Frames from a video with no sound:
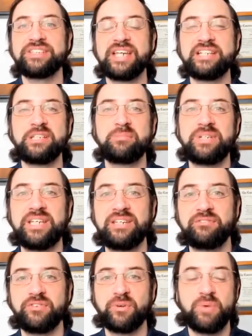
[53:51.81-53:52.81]
It was designed to
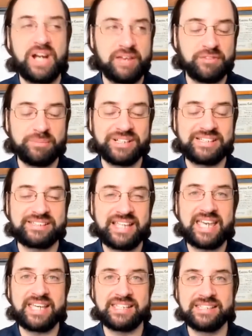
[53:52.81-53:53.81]
be for what
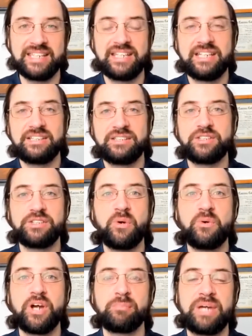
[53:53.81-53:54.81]
everybody says
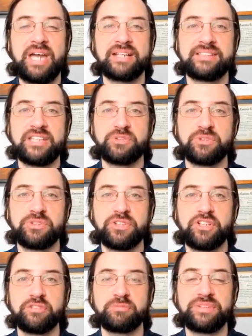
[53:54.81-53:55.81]
to soak up
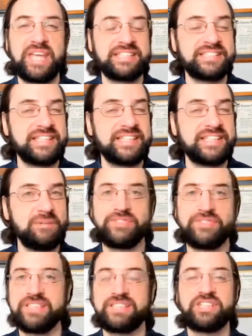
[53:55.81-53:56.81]
excess reserve. But that's not
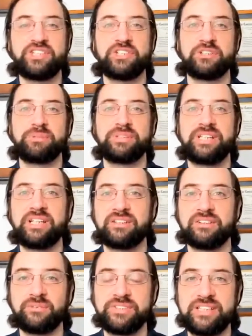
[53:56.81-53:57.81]
what we've seen this year in
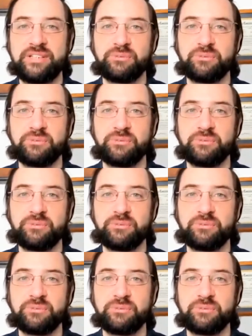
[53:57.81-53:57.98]
particular.